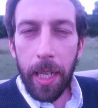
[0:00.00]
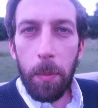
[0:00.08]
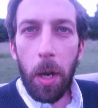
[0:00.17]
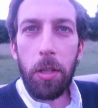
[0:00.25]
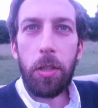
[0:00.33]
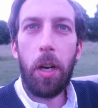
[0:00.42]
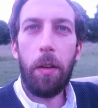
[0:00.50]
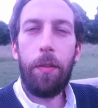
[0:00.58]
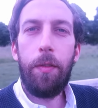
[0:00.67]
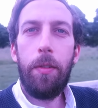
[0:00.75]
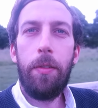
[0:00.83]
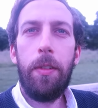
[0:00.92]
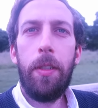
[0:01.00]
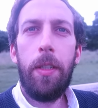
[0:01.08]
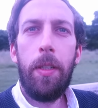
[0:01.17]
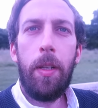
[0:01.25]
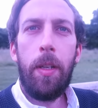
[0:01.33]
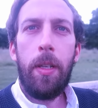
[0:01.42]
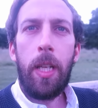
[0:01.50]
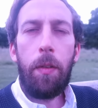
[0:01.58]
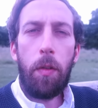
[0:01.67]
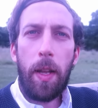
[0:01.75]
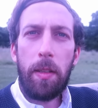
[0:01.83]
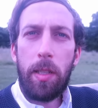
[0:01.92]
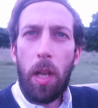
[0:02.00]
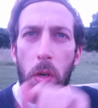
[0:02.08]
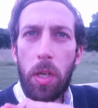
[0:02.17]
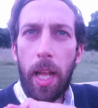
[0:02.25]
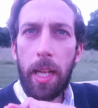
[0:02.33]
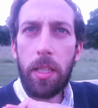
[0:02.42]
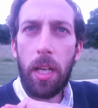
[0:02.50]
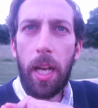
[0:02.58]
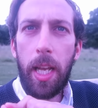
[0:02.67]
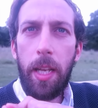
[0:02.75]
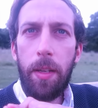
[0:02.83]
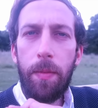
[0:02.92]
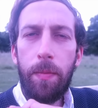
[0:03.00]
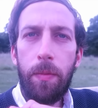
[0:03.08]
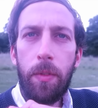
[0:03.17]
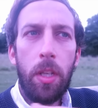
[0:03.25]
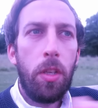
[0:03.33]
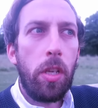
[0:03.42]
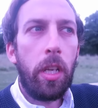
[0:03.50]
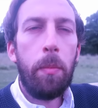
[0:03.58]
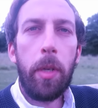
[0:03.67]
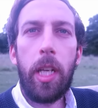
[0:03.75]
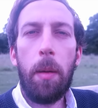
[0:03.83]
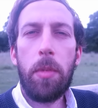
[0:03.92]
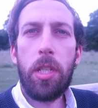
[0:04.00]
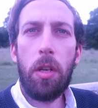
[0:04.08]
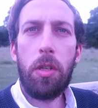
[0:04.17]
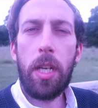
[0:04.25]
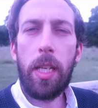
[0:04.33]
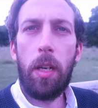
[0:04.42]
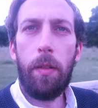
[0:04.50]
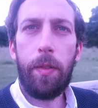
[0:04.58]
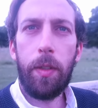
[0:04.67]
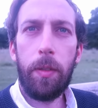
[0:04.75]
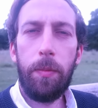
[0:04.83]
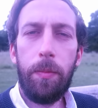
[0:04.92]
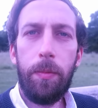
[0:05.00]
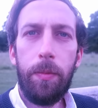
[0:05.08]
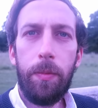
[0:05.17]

take the mask off. If you had social anxiety, you can become socially confident.